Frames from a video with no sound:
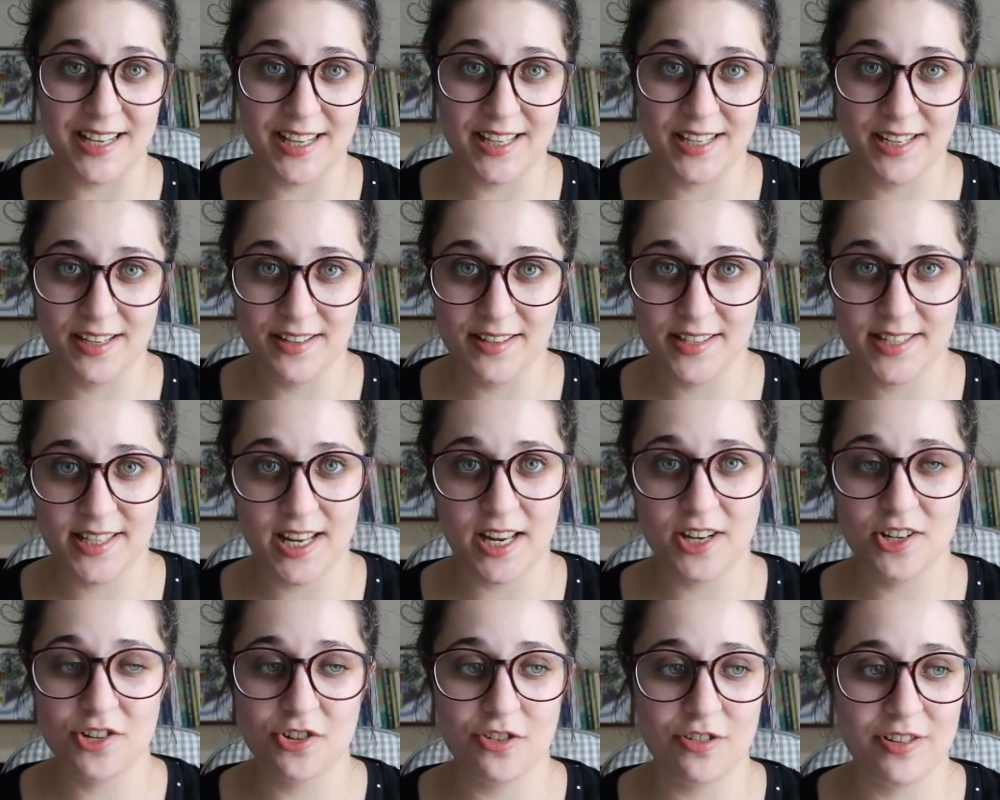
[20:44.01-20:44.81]
18th
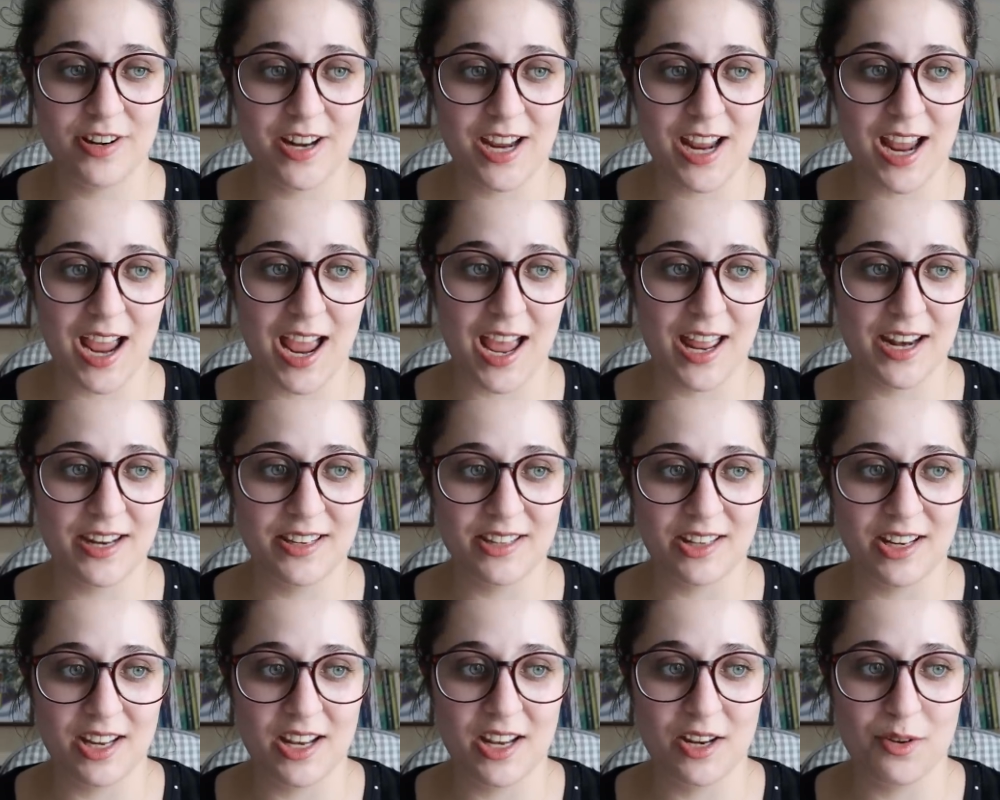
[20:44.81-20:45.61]
century,
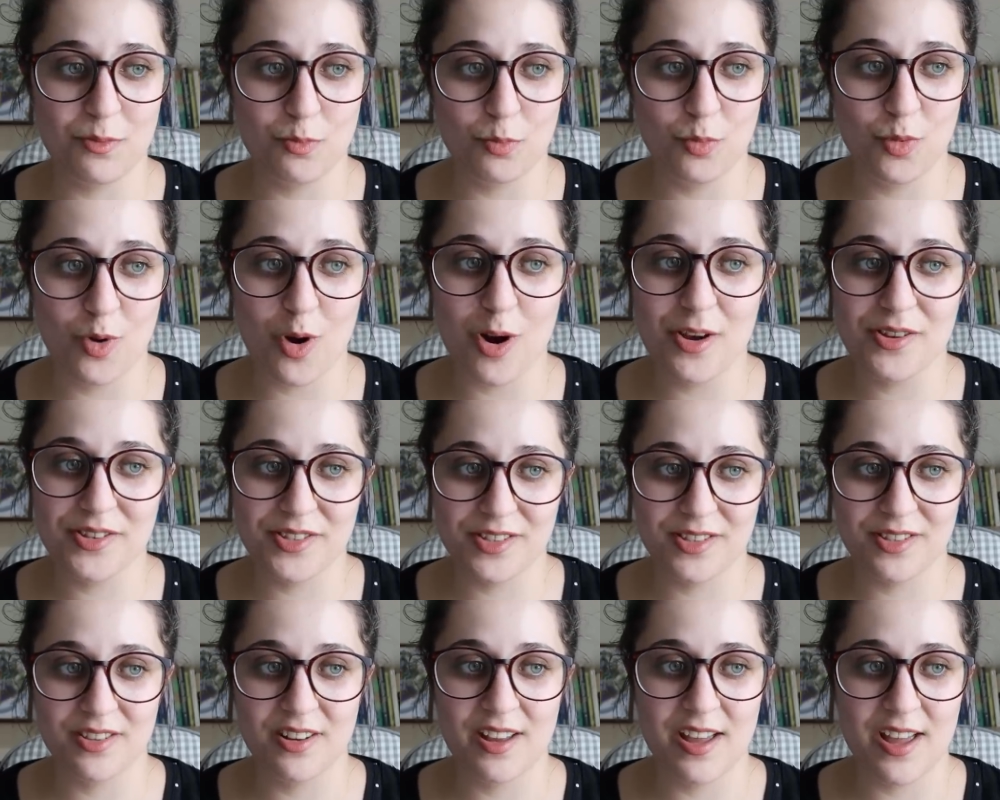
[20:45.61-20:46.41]
and it
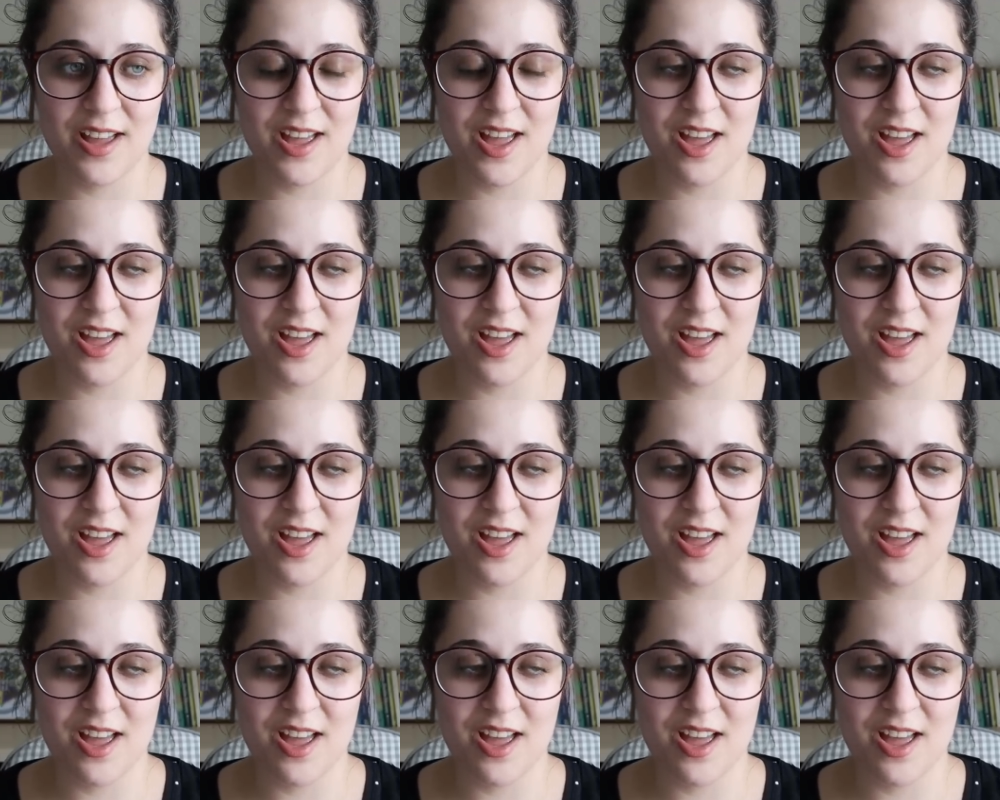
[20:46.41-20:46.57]
was